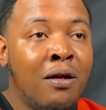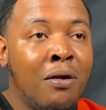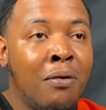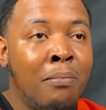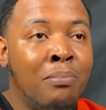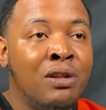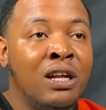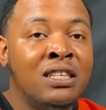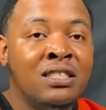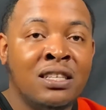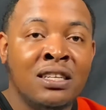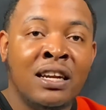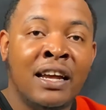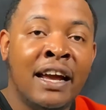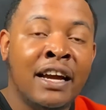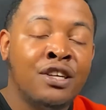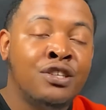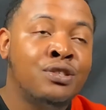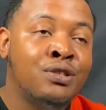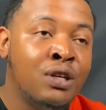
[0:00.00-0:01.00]
plus an
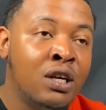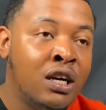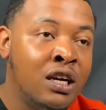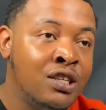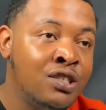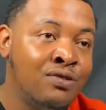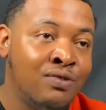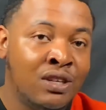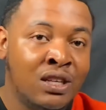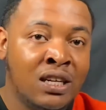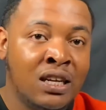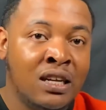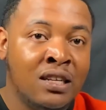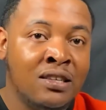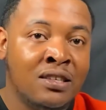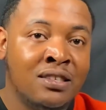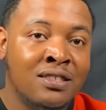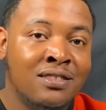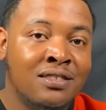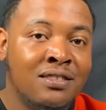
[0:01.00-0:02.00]
extra
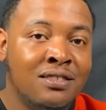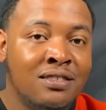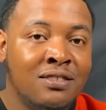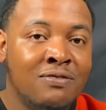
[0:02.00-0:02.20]
$100.